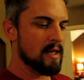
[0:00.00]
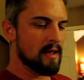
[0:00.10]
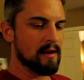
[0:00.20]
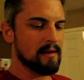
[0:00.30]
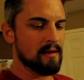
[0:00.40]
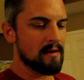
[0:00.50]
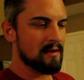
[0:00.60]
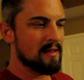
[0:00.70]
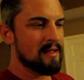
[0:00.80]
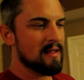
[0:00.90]
And
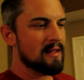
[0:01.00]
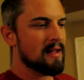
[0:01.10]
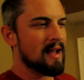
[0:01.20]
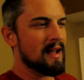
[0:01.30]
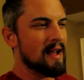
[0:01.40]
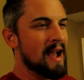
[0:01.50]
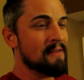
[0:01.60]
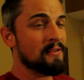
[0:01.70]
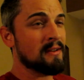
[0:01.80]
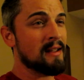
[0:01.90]

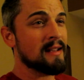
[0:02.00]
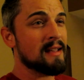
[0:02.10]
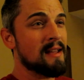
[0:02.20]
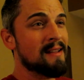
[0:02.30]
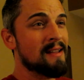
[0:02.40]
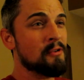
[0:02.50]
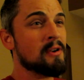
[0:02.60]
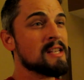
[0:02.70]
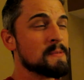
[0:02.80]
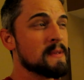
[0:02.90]
I feel like if you're
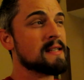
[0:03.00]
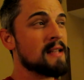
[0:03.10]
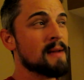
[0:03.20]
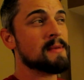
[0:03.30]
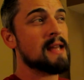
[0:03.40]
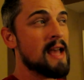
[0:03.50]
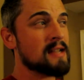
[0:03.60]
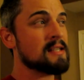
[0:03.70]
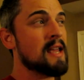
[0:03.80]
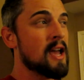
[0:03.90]
going to spend the time to
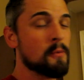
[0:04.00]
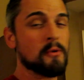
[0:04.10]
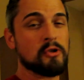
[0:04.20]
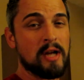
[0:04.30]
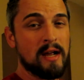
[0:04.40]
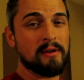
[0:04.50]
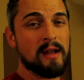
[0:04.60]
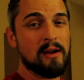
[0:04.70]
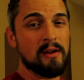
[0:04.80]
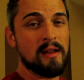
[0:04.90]
actually help your child
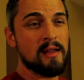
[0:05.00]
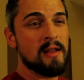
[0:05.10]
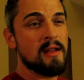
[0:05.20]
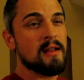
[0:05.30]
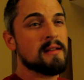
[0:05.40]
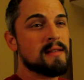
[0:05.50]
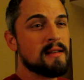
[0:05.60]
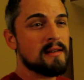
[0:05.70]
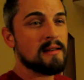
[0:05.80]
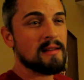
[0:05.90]
out,
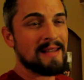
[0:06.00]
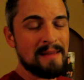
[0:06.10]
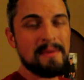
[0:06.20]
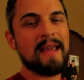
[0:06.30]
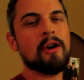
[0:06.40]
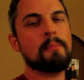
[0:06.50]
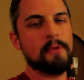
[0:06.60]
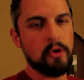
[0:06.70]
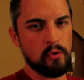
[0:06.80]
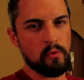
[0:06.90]
then let me help
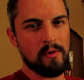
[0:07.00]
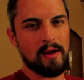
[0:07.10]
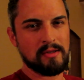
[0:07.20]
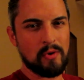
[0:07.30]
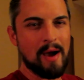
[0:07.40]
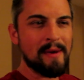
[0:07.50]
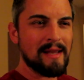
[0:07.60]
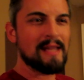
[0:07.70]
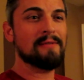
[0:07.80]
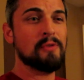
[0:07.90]
you. So I'm
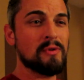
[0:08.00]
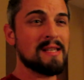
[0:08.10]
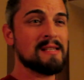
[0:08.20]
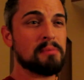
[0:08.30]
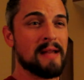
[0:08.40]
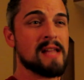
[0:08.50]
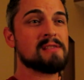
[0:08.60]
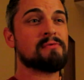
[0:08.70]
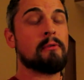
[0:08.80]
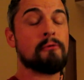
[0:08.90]
gonna give you these
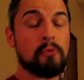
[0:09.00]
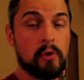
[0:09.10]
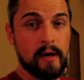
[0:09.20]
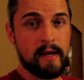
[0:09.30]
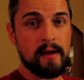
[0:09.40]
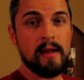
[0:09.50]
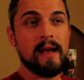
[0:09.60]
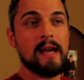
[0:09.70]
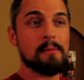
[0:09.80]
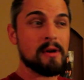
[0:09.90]
plans for free
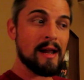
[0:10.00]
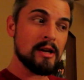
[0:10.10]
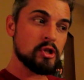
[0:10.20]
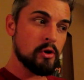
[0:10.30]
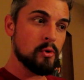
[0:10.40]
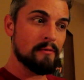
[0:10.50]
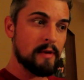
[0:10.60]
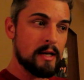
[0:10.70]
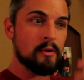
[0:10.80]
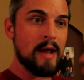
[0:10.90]
and I'm gonna kind of show you a
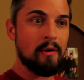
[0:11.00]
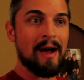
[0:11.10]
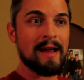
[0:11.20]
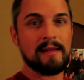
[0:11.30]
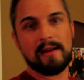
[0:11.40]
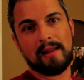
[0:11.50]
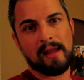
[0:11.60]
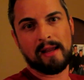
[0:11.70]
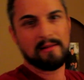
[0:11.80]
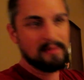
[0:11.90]
video on how I did it,
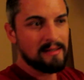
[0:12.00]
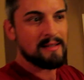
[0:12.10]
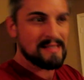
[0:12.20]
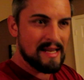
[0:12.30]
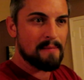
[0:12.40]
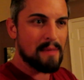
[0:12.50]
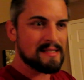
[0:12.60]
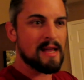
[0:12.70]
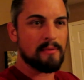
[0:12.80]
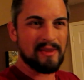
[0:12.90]
like step by
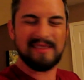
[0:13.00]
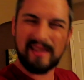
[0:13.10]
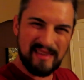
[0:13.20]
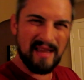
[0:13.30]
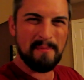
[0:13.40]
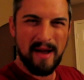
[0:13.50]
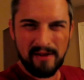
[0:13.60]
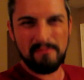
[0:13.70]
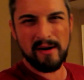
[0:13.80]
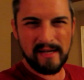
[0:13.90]
step, the amount
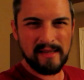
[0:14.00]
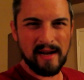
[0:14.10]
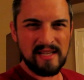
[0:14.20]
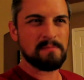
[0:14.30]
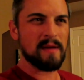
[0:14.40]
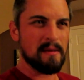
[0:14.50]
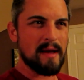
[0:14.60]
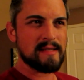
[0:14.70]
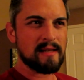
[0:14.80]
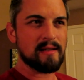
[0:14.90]
of money that I spent
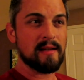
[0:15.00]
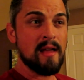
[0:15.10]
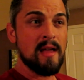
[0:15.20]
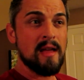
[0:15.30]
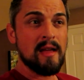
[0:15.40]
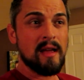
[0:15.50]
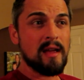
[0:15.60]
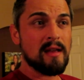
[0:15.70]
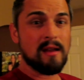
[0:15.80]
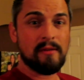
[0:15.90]
basically.
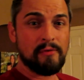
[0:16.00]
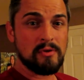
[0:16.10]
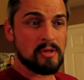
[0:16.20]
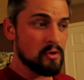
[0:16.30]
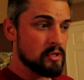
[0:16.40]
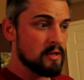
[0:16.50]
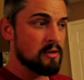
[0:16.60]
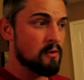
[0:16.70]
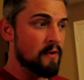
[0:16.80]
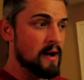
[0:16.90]
And if you search it
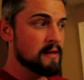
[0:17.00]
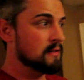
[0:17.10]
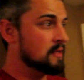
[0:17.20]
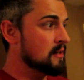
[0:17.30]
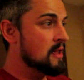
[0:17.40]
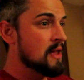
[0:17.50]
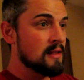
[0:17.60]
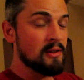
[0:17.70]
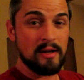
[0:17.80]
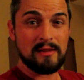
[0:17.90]
and you find it, then
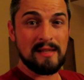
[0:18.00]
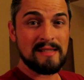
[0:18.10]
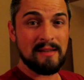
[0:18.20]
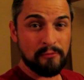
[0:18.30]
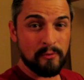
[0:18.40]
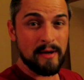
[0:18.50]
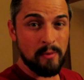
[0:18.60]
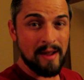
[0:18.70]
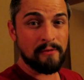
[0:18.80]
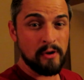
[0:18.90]
look, this is a free
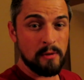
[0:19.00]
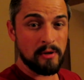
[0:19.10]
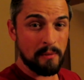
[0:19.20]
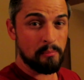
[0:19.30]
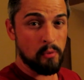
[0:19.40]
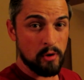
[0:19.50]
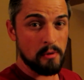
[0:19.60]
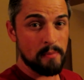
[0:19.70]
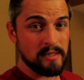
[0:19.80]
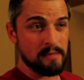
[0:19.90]
way for you to build a
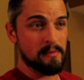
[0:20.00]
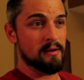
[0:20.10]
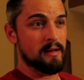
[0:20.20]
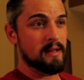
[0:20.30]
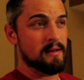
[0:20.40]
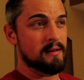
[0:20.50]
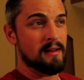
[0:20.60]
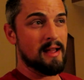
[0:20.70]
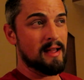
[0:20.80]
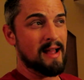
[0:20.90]
portable pitching mound.
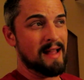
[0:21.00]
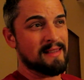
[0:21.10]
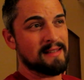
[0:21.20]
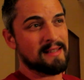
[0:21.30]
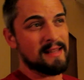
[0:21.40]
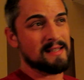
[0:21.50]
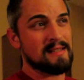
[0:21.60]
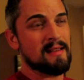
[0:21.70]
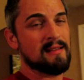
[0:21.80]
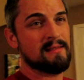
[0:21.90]
And I think that
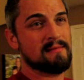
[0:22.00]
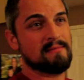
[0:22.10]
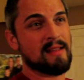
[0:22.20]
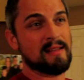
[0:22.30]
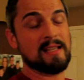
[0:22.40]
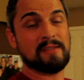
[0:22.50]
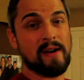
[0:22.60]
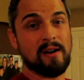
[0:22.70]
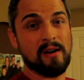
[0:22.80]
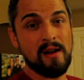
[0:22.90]
that's think it's
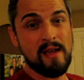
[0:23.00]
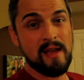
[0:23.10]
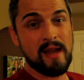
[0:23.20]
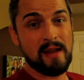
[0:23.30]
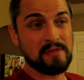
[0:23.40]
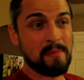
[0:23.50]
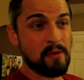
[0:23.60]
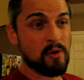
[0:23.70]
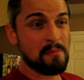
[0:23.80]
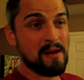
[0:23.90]
fair. If somebody
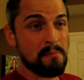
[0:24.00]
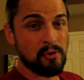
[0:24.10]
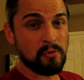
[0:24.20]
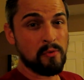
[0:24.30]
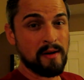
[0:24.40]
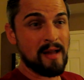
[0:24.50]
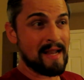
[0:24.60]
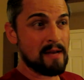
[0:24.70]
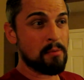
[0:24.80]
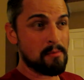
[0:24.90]
wanted me to build one, I
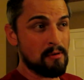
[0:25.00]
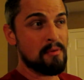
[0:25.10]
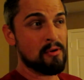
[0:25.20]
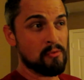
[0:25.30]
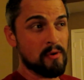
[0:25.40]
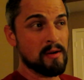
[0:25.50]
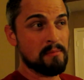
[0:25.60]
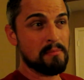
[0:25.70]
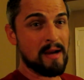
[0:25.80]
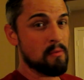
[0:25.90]
could probably build
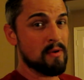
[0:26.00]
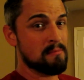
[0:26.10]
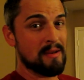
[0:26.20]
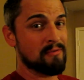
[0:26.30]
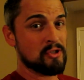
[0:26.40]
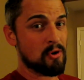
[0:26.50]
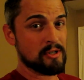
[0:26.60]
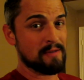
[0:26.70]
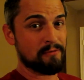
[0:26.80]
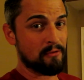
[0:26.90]
one, but I wouldn't be
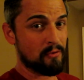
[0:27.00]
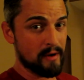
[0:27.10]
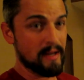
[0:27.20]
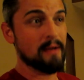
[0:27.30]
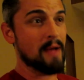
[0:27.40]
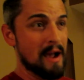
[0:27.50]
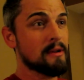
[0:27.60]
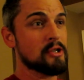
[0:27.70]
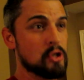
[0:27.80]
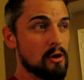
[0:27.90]
charging for free. I
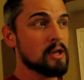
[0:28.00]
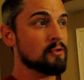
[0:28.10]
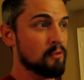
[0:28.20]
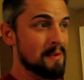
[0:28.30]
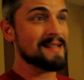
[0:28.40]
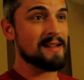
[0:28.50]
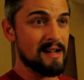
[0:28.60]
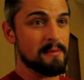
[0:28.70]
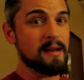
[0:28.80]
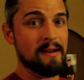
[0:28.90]
would charge for my
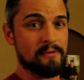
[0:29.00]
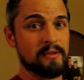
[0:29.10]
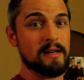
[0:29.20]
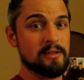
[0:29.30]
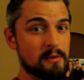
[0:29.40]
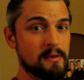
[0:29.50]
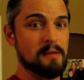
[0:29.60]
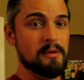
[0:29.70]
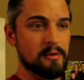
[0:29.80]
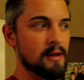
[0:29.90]
time and effort that it took me to
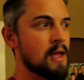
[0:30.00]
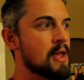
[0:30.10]
build it.